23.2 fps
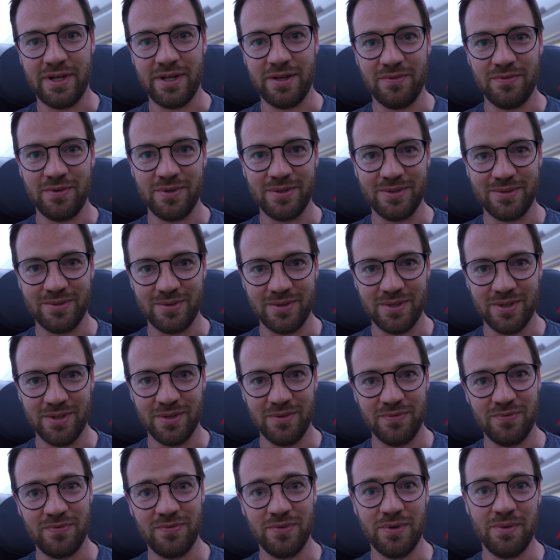
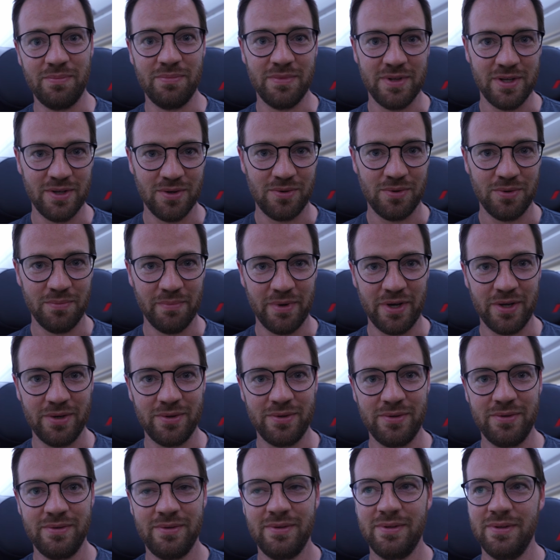anniversary from the old
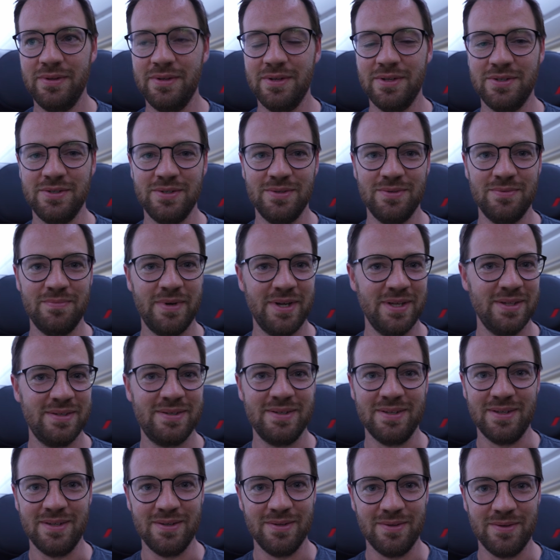model that you might
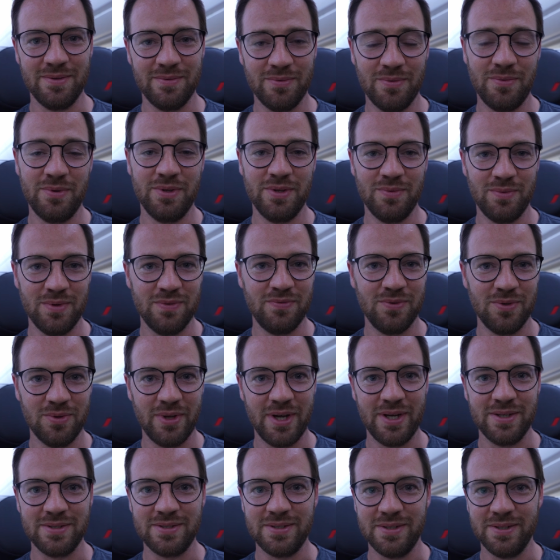see, or the one that we flew
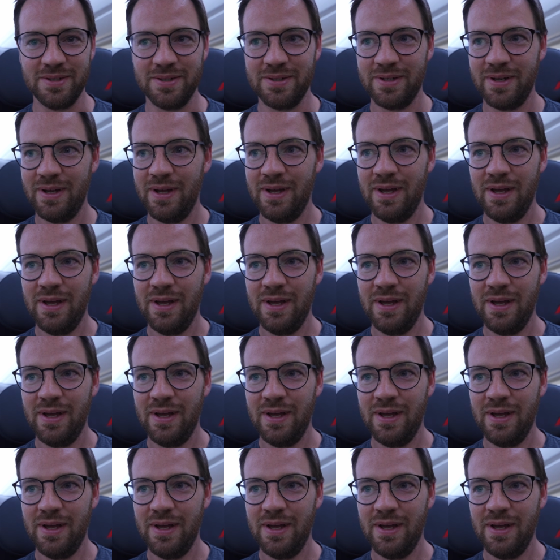last year.